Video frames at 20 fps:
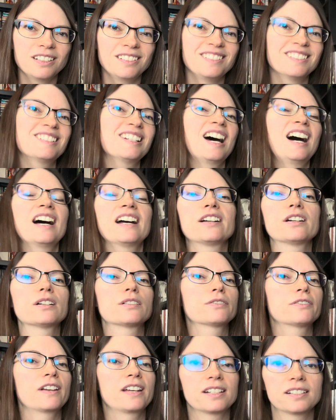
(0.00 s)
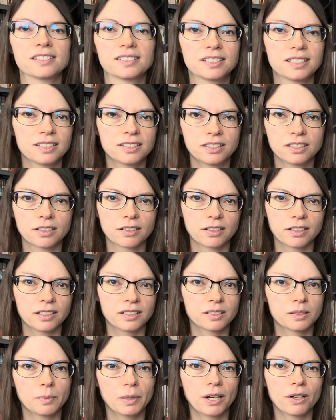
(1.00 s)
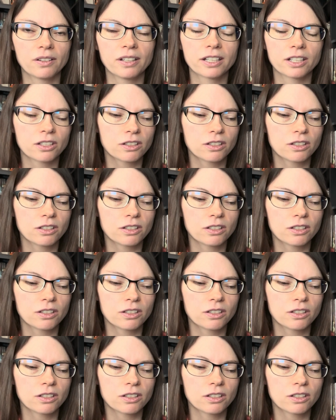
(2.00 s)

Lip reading: entire fantasy series about.